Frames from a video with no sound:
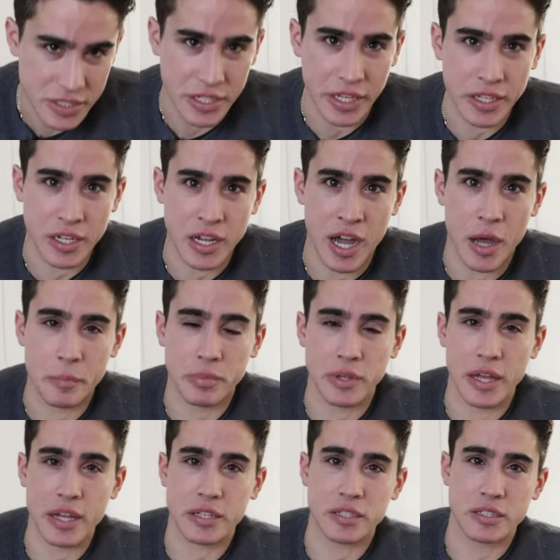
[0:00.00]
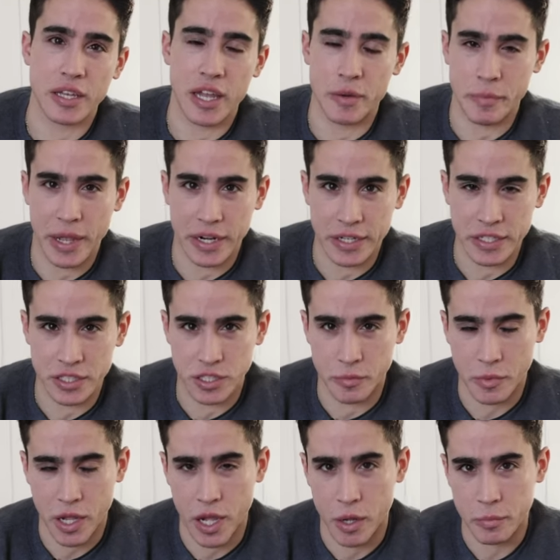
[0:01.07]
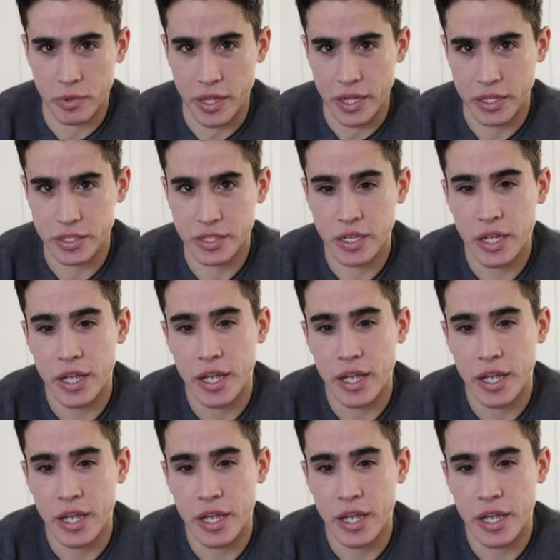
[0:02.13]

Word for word: zinc complex, and magnesium complex.